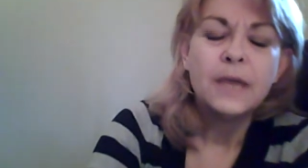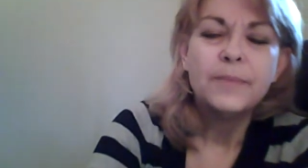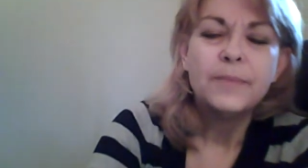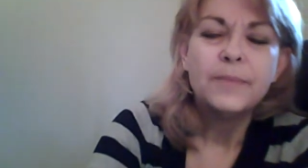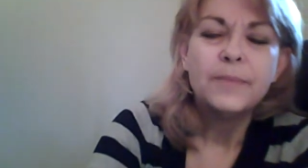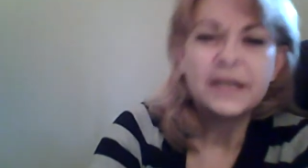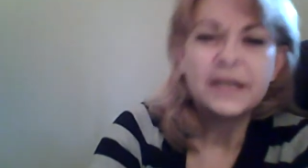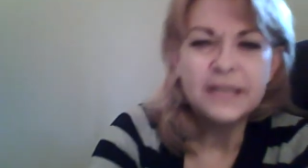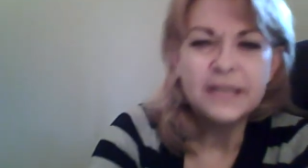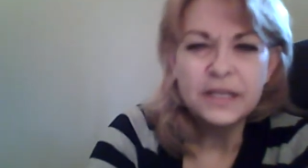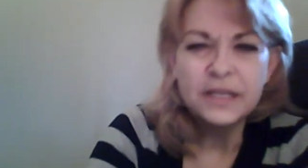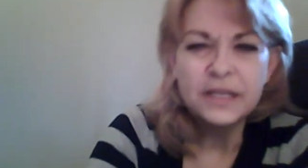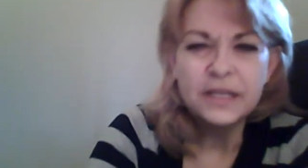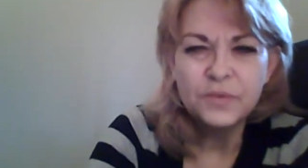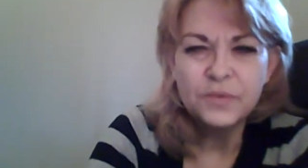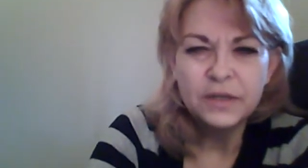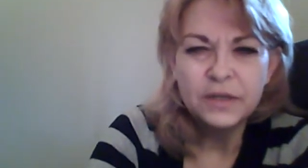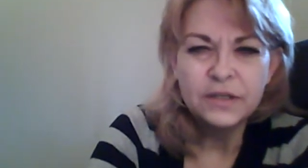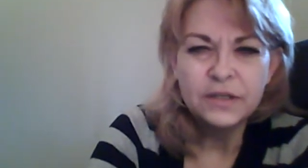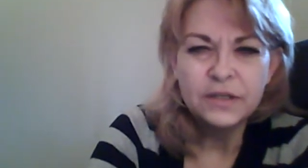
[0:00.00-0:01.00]
because that's
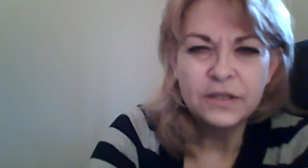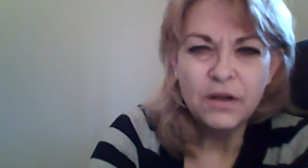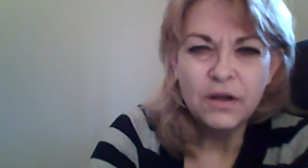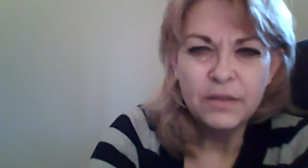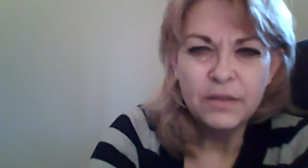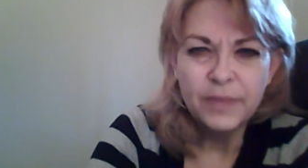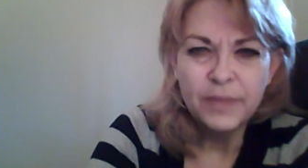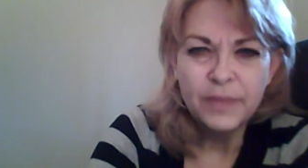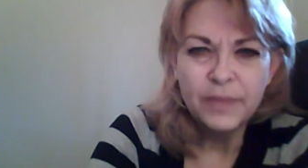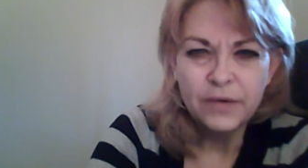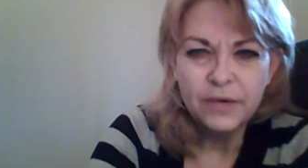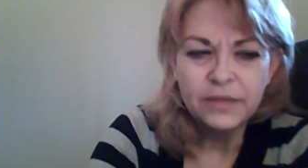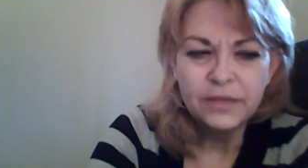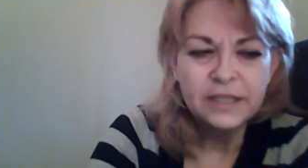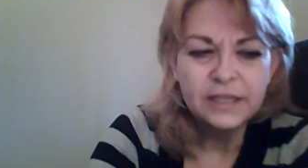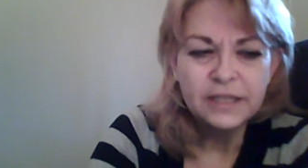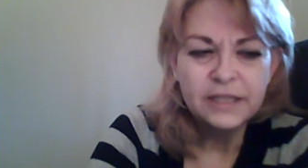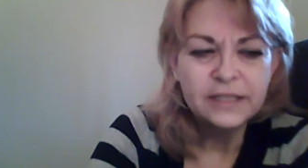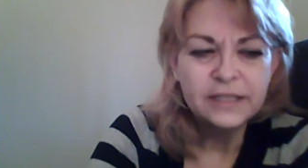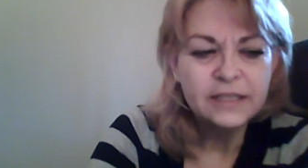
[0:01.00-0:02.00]
what it's all about
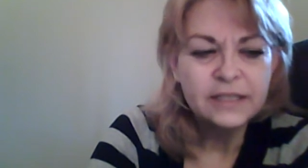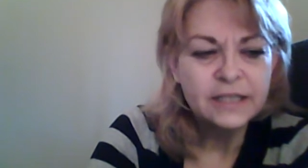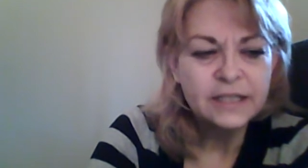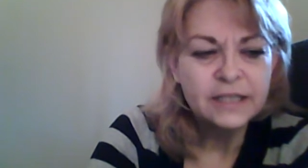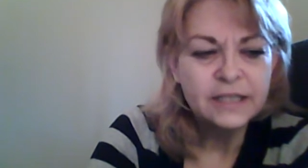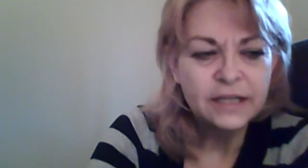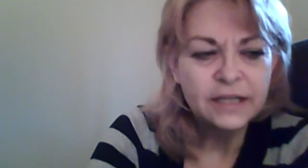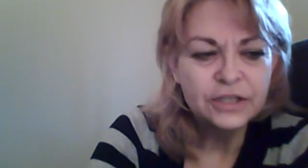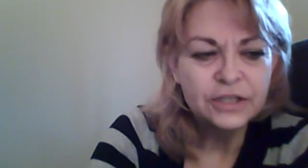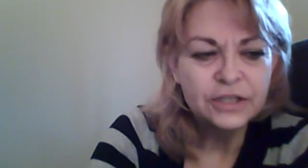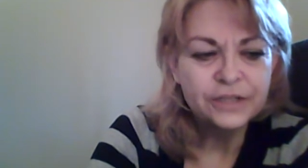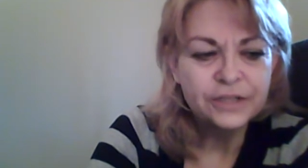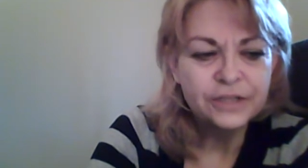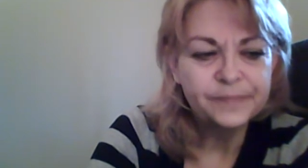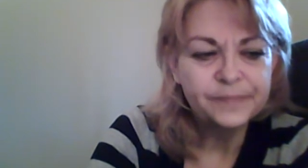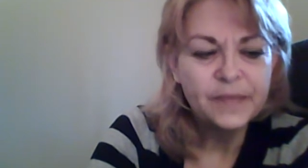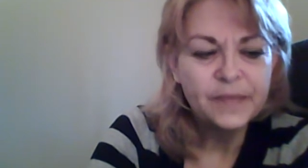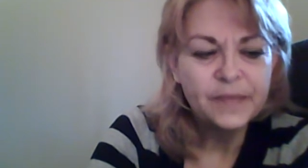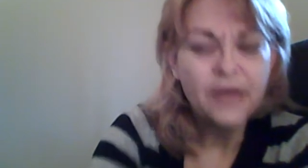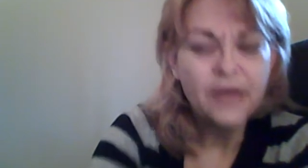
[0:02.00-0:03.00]
is
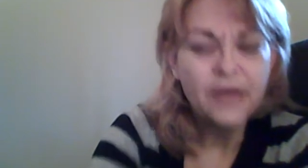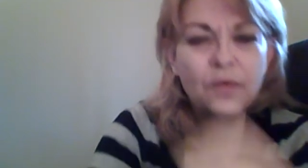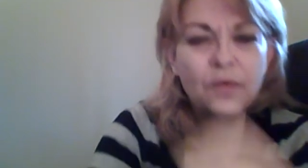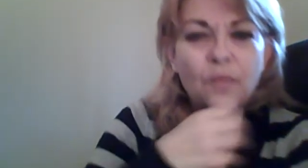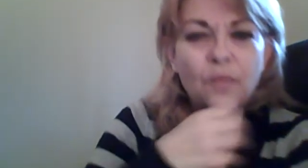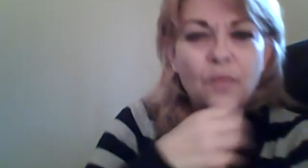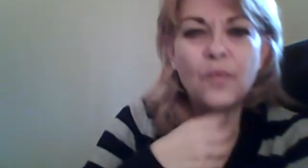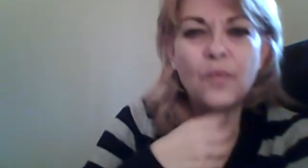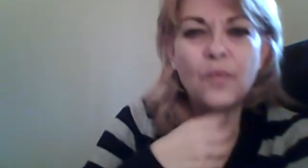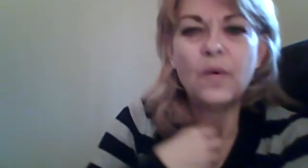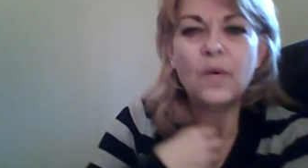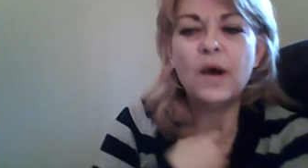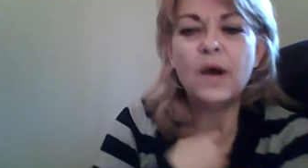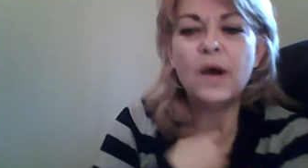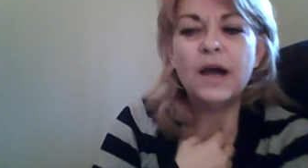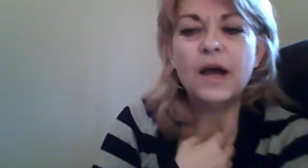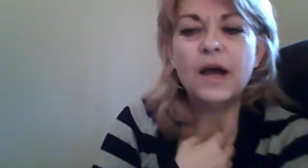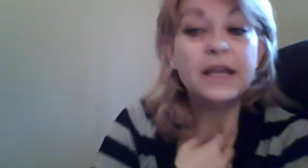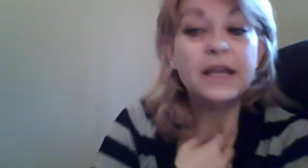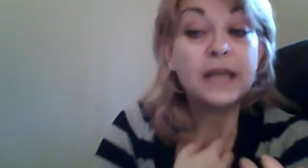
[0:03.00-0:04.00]
intention and
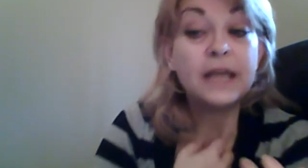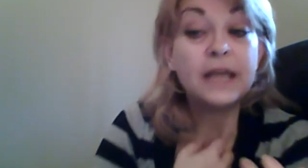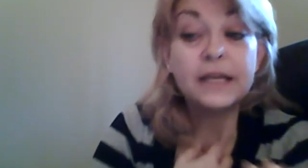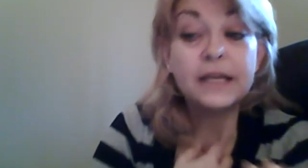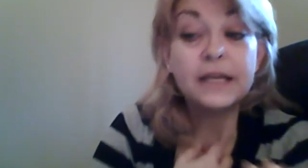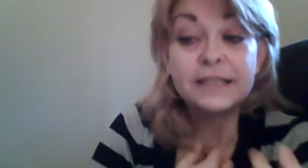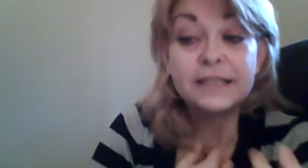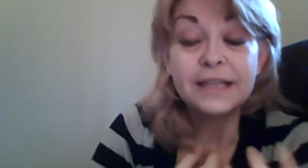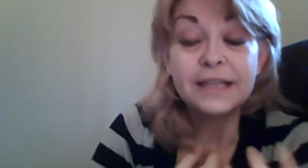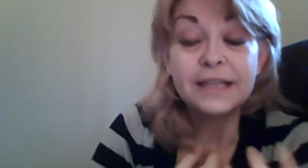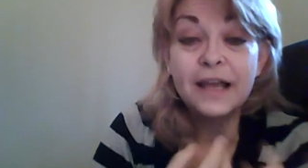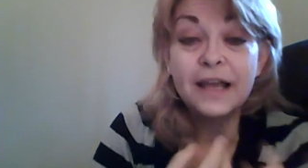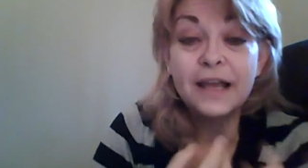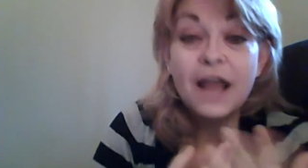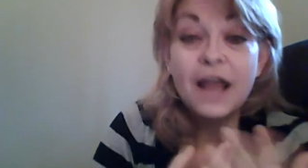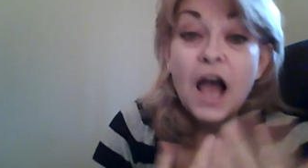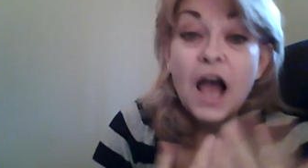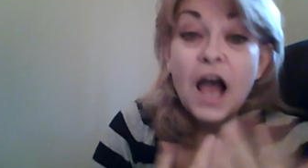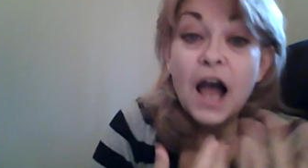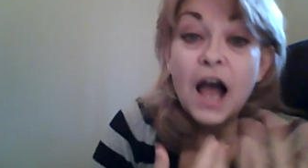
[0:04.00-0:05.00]
it has
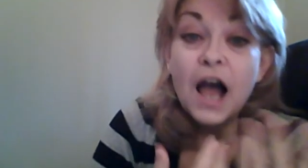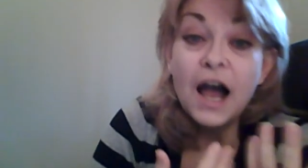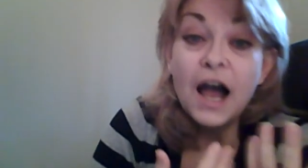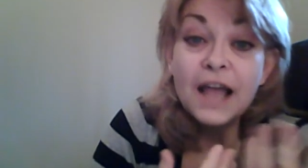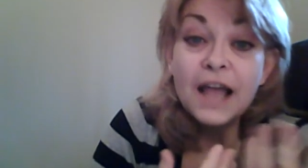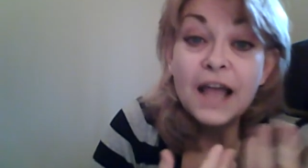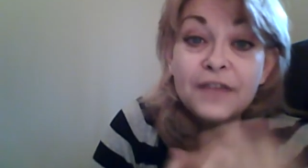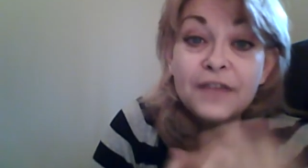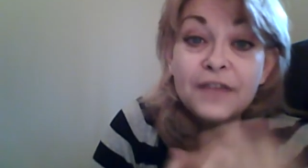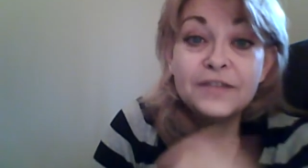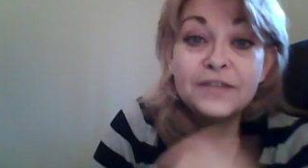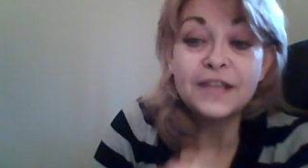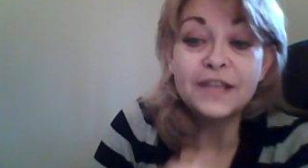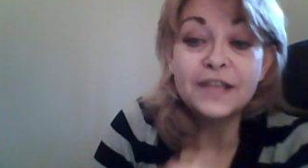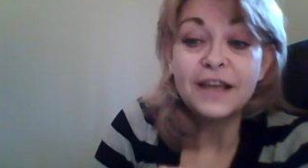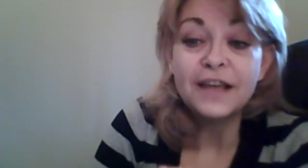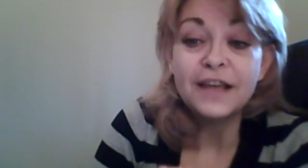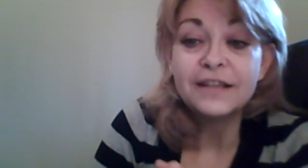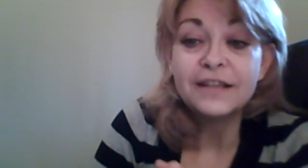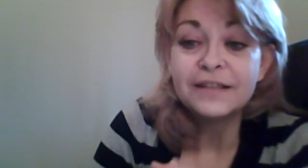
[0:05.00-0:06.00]
i have
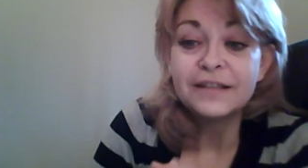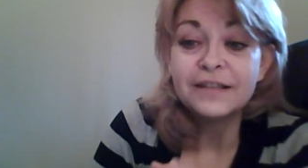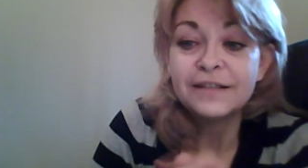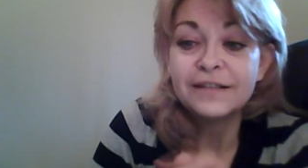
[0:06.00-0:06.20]
said